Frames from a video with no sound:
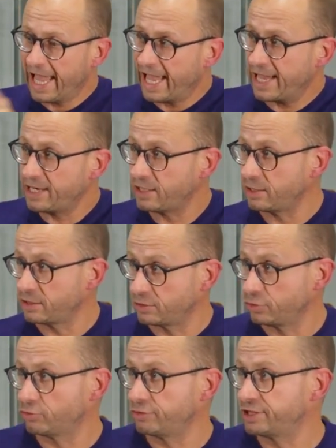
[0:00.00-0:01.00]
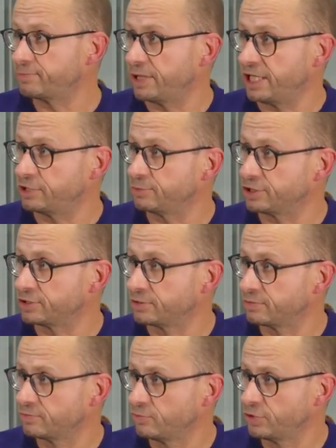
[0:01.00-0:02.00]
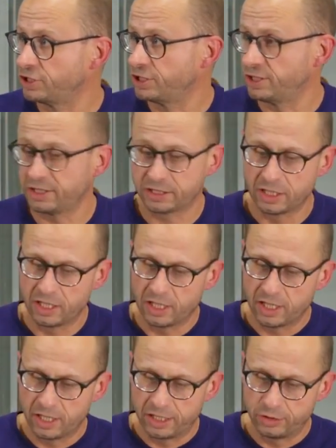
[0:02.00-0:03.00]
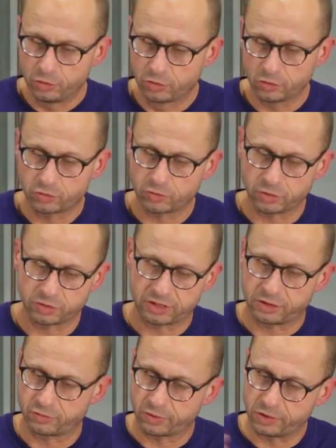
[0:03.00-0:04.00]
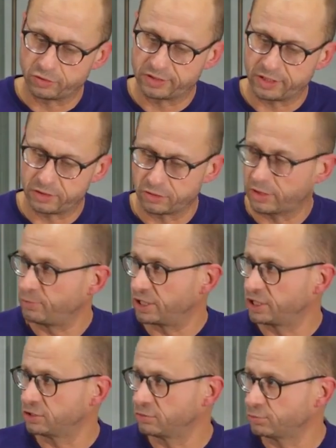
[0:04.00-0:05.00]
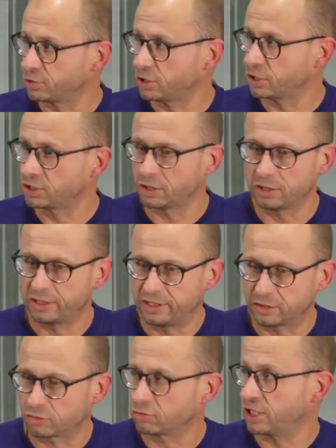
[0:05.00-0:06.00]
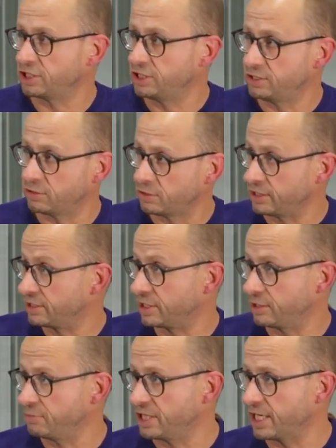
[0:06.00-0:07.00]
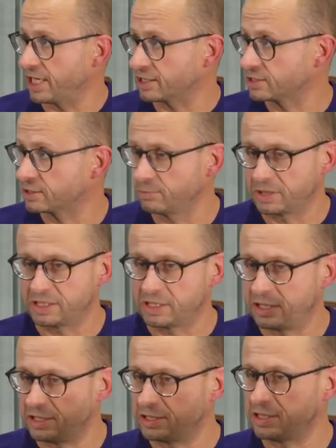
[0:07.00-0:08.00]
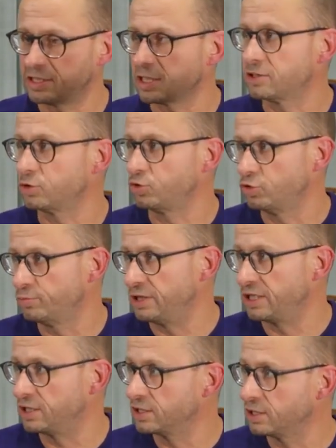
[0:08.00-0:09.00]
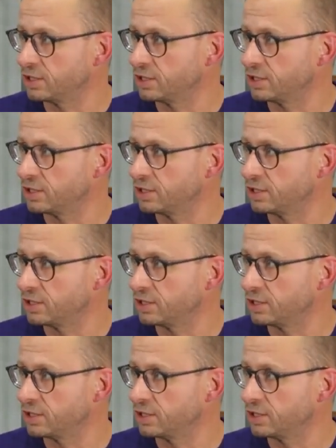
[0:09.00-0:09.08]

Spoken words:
and your risk management, which is you don't want that when you send your application to production, it crashes or it can be hacked. Basically, these are the two big